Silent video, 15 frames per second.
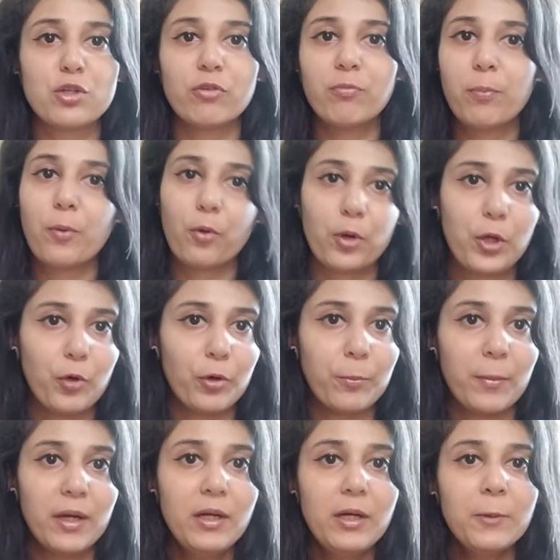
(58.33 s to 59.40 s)
of
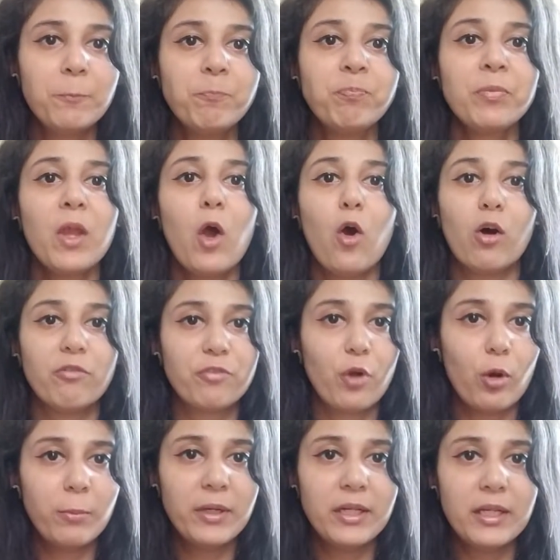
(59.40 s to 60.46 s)
procurement of
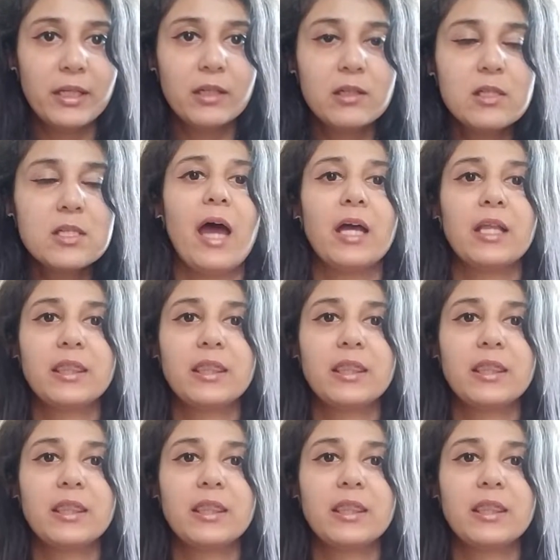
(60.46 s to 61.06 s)
raw materials.